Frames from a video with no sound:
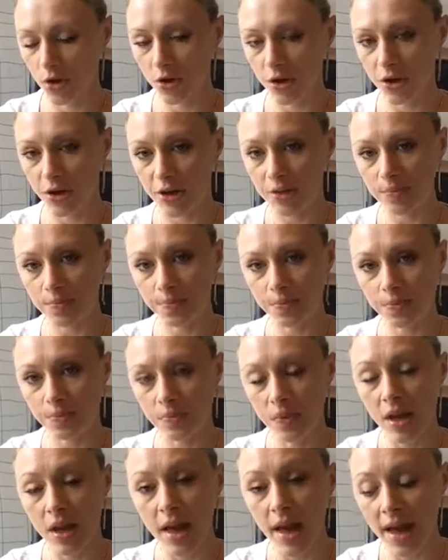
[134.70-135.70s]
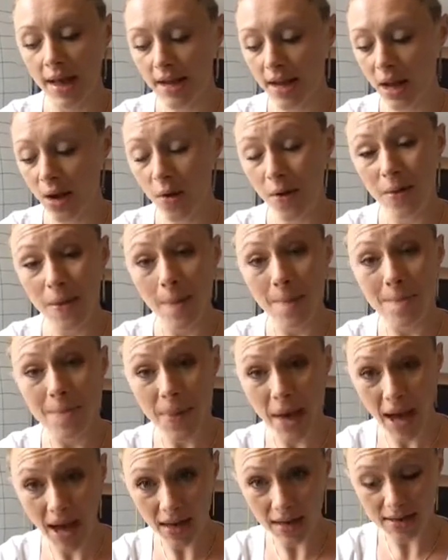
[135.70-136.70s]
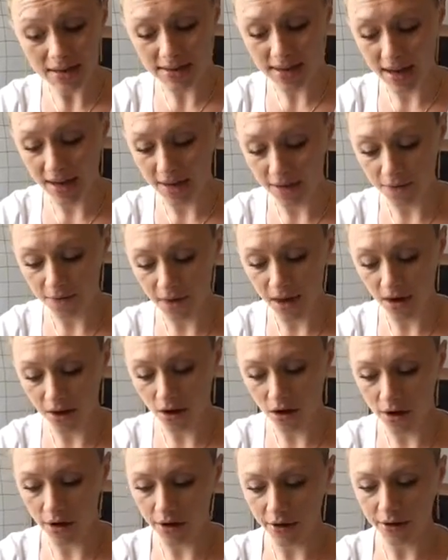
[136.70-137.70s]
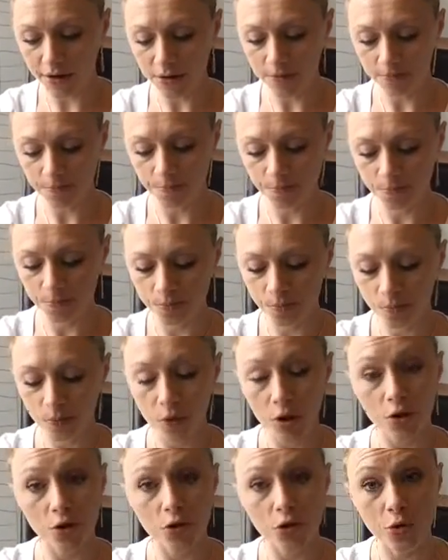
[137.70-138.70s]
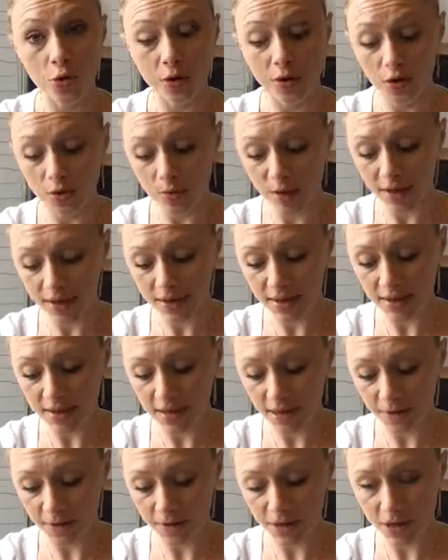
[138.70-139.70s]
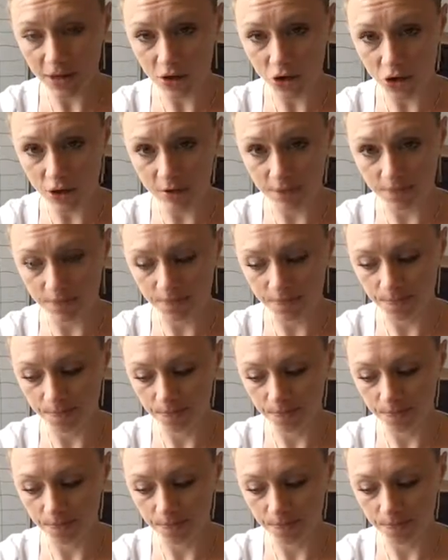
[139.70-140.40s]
Good. And now on the back side of that card, you're going to write the definition.